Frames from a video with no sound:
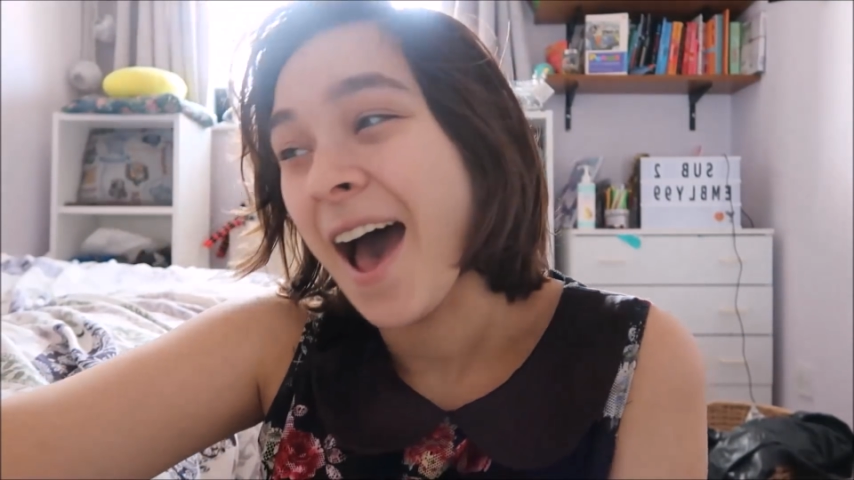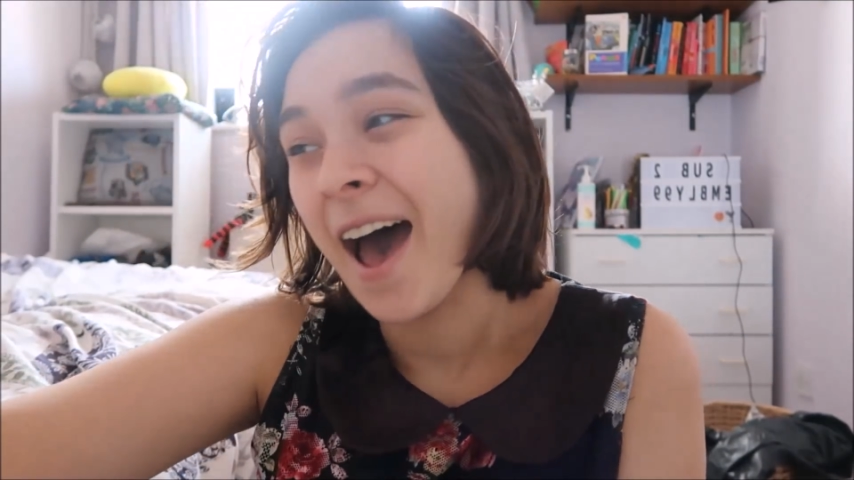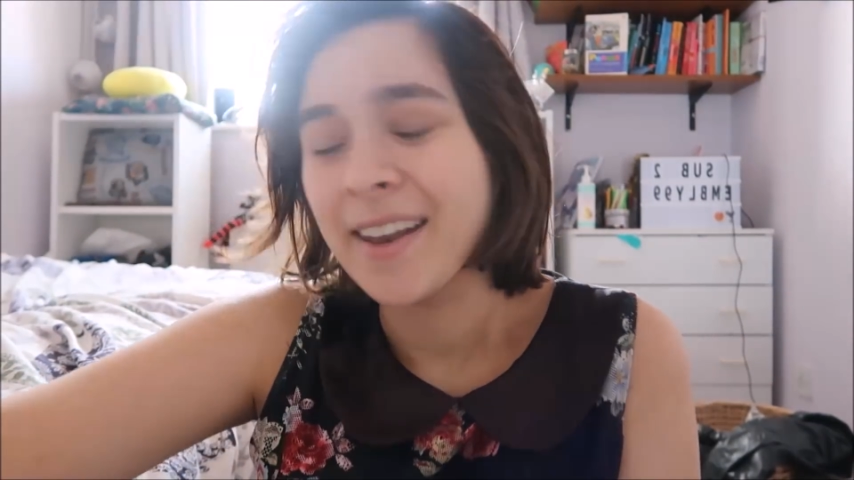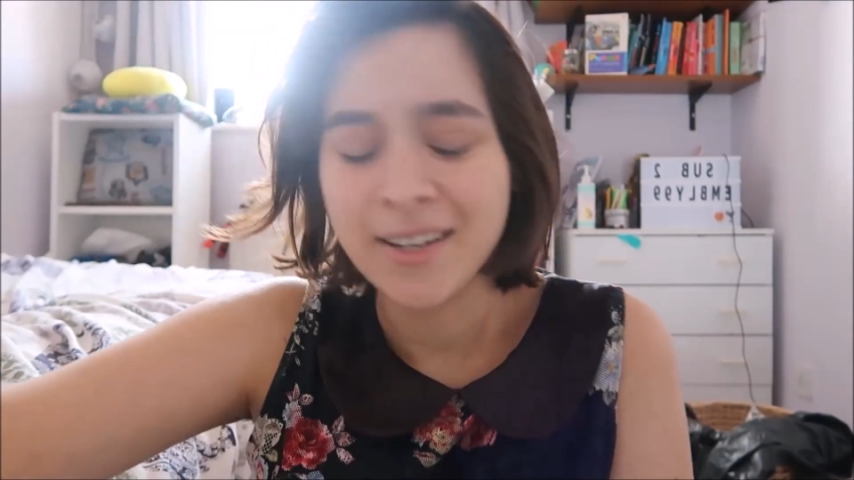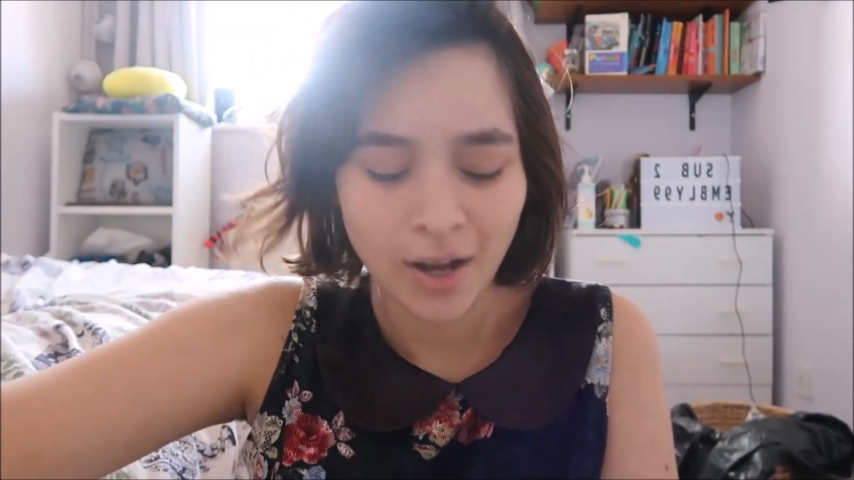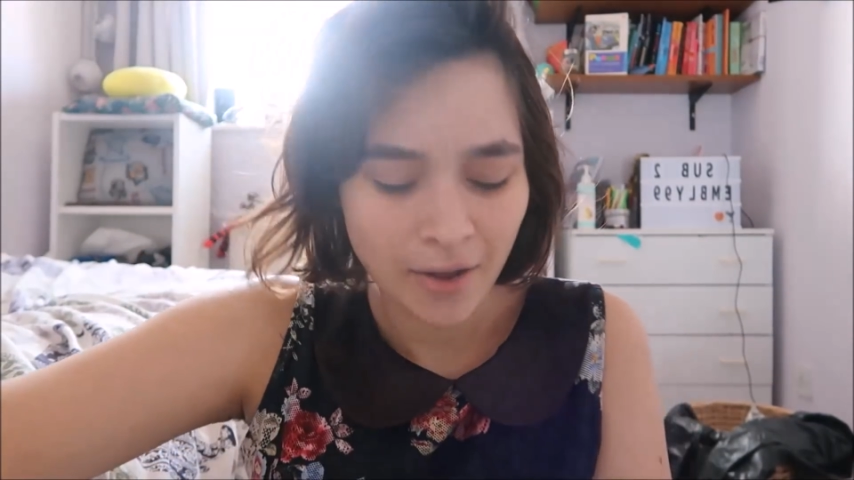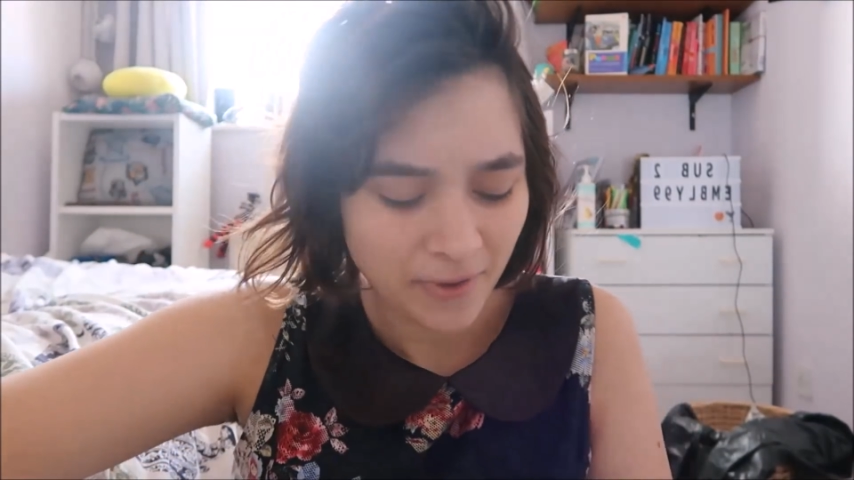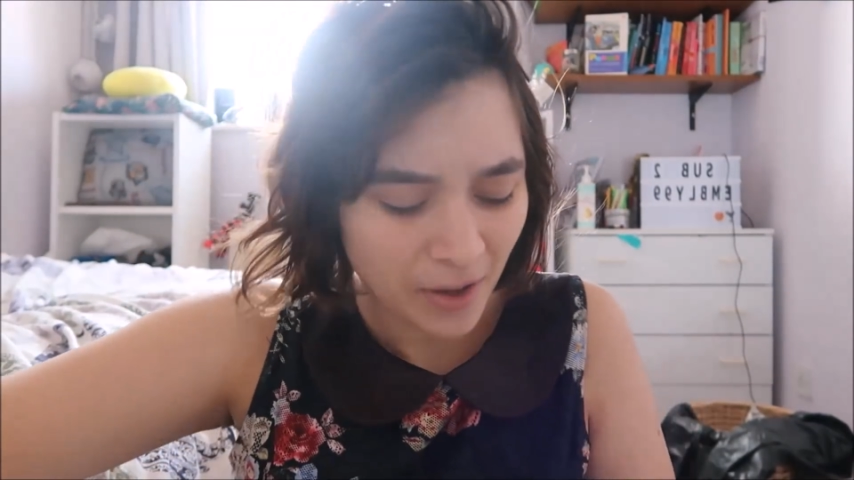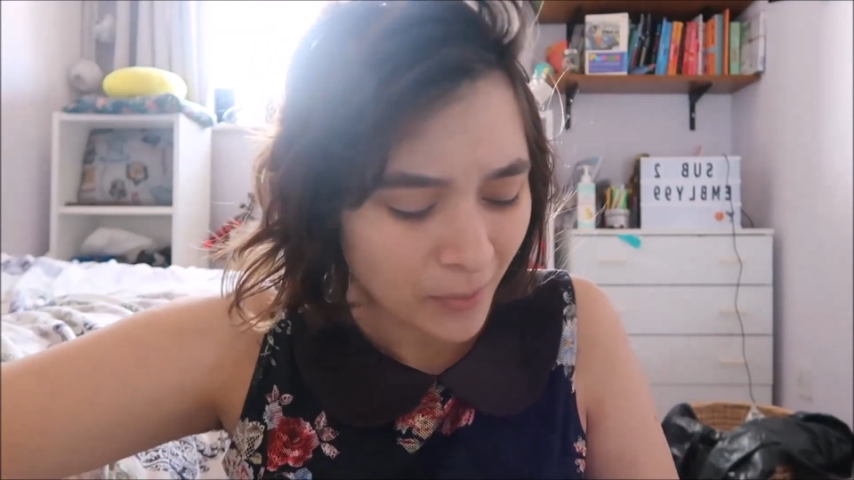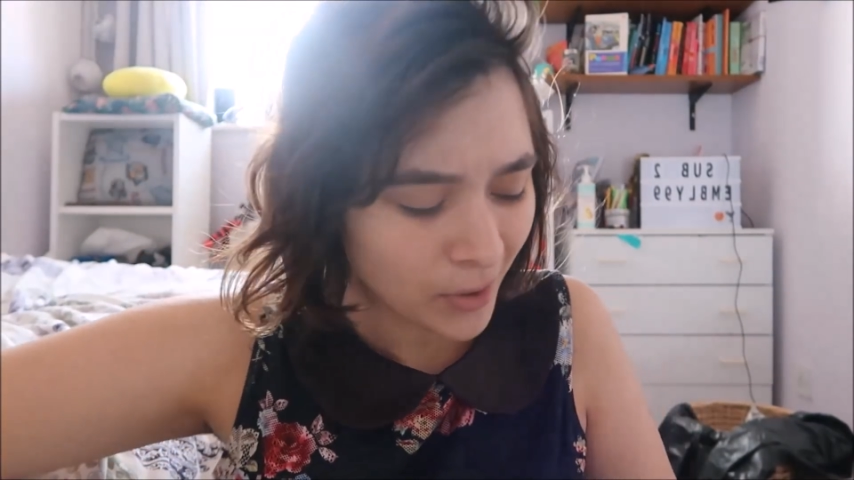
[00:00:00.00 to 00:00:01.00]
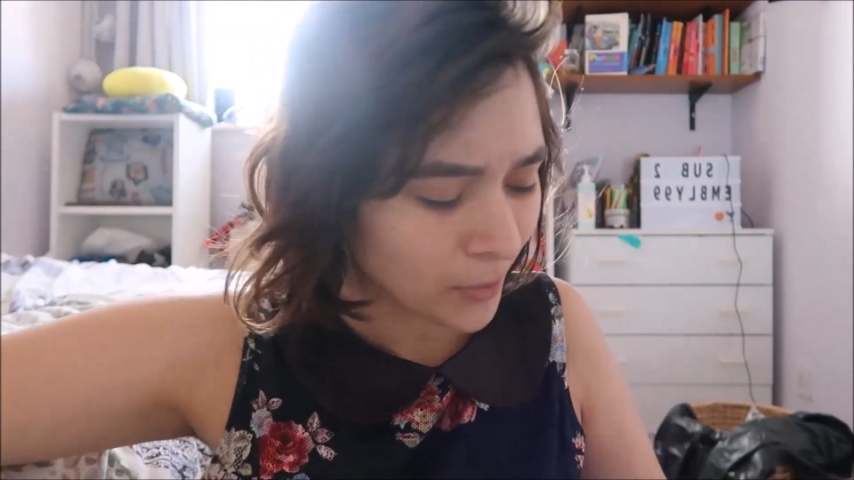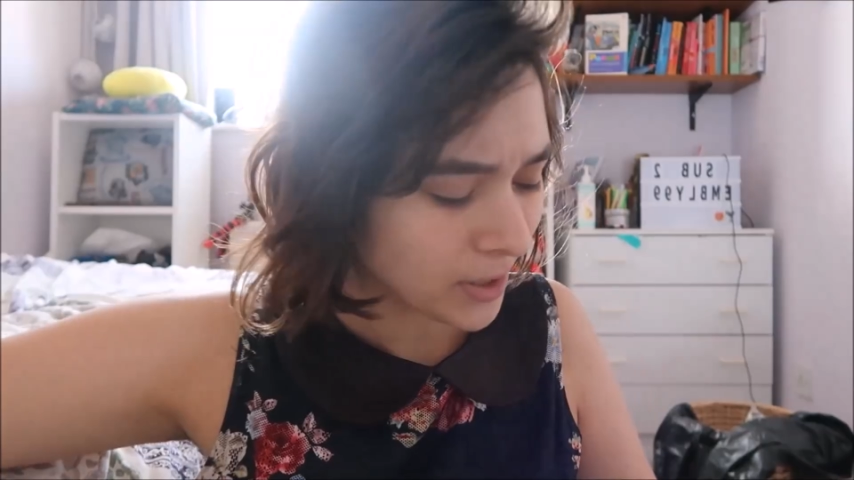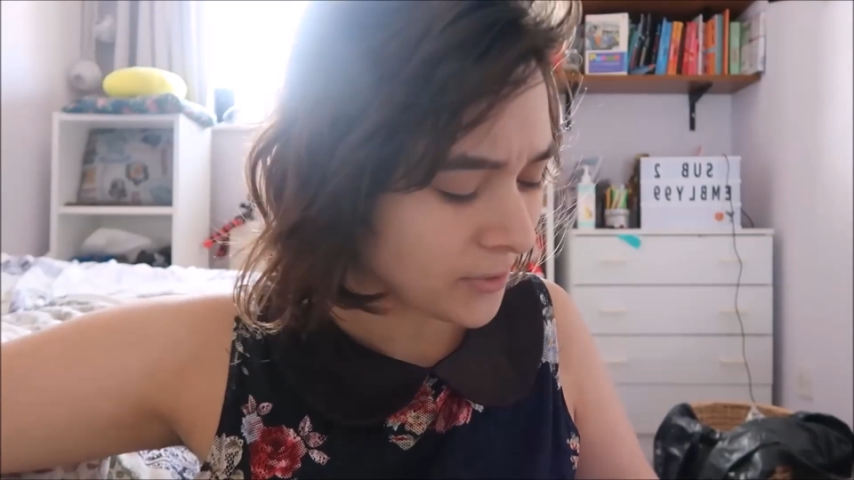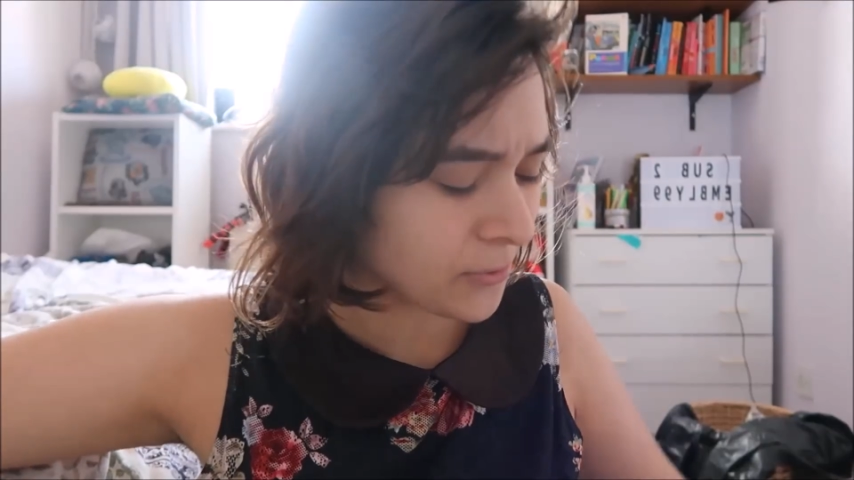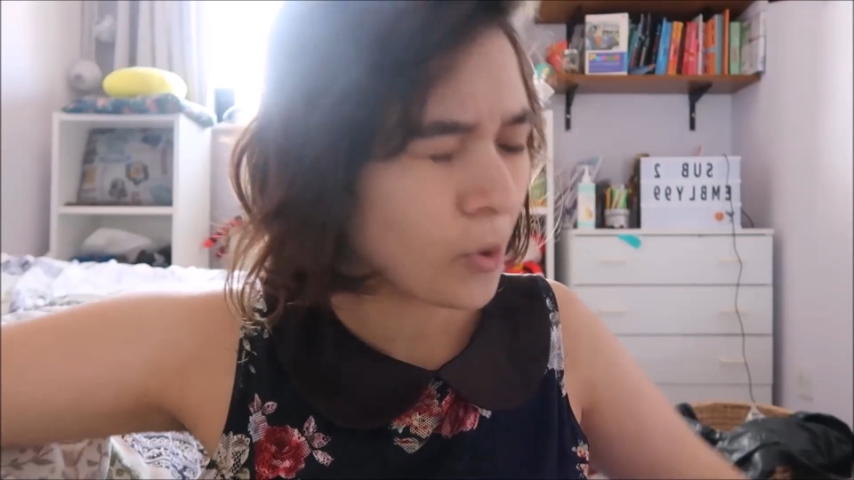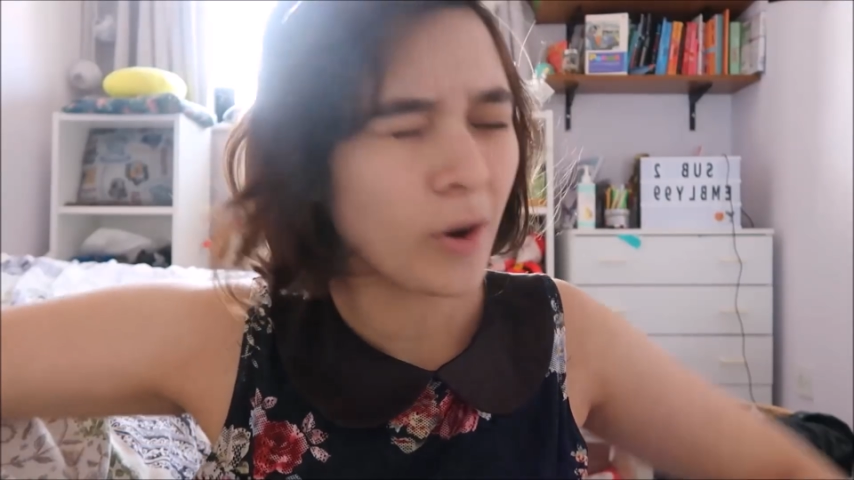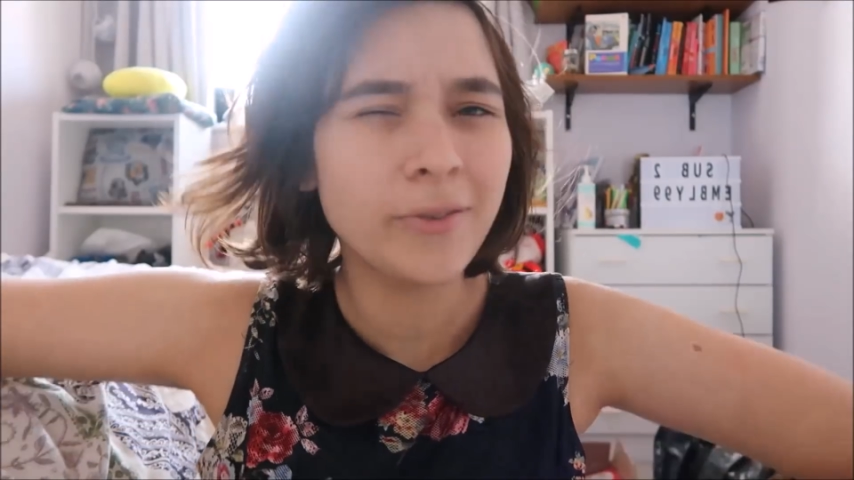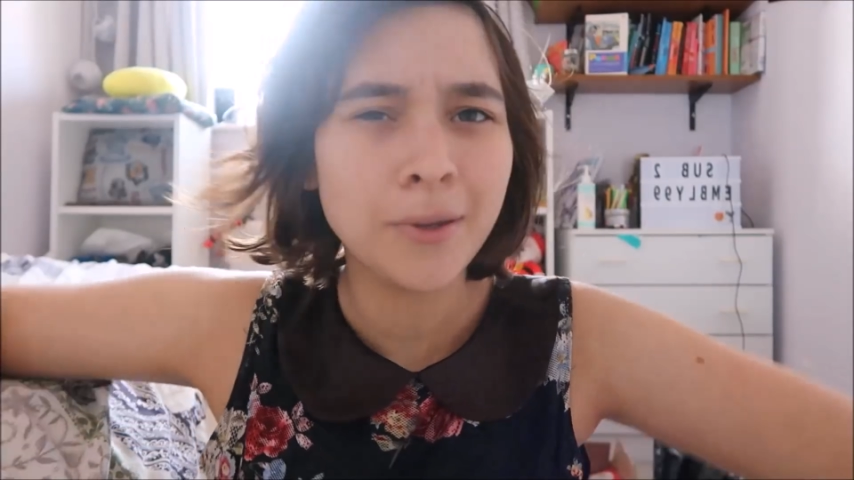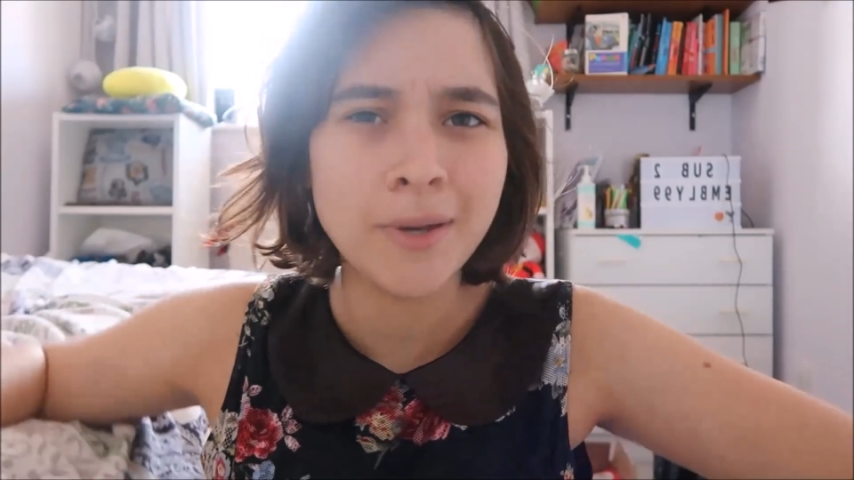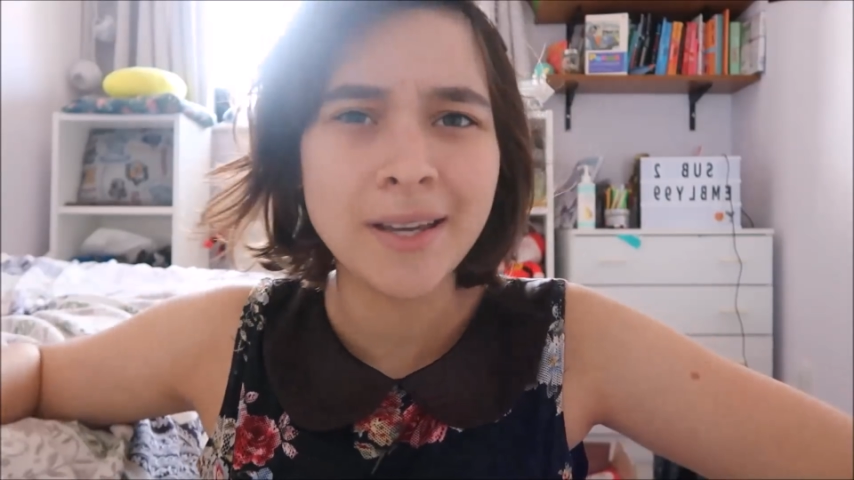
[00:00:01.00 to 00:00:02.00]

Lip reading: And I think we already thought a few